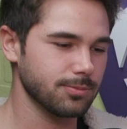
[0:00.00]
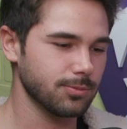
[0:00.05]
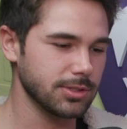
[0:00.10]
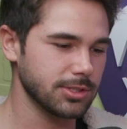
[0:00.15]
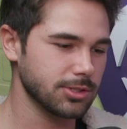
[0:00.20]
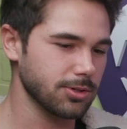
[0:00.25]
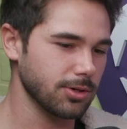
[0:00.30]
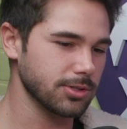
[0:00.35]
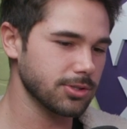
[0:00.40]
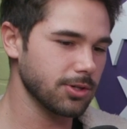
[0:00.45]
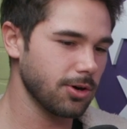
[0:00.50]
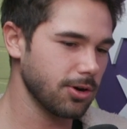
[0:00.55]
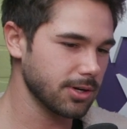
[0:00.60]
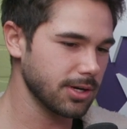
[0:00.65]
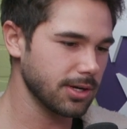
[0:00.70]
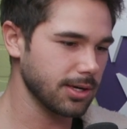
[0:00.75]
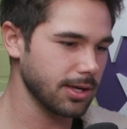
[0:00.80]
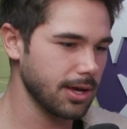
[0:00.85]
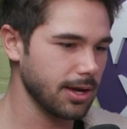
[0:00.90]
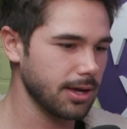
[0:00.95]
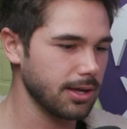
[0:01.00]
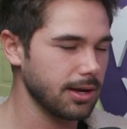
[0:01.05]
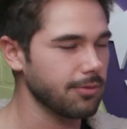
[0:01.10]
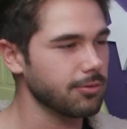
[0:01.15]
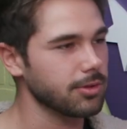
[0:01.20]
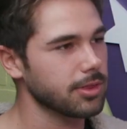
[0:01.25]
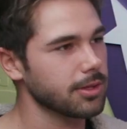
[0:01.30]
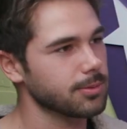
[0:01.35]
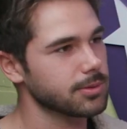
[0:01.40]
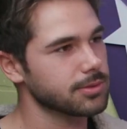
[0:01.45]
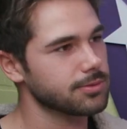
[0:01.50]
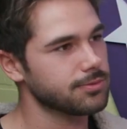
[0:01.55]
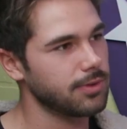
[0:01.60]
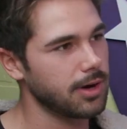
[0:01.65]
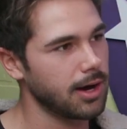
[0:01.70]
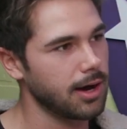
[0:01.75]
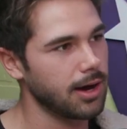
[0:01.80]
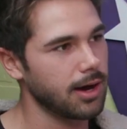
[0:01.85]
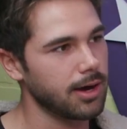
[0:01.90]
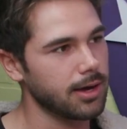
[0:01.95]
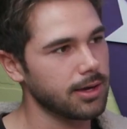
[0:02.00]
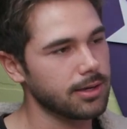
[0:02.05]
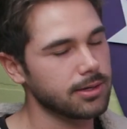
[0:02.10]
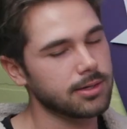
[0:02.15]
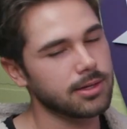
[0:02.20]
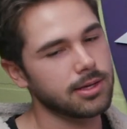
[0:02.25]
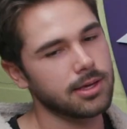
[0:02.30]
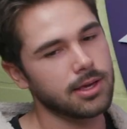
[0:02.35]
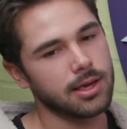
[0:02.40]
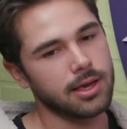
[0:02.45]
We started talking again. Everything was fine.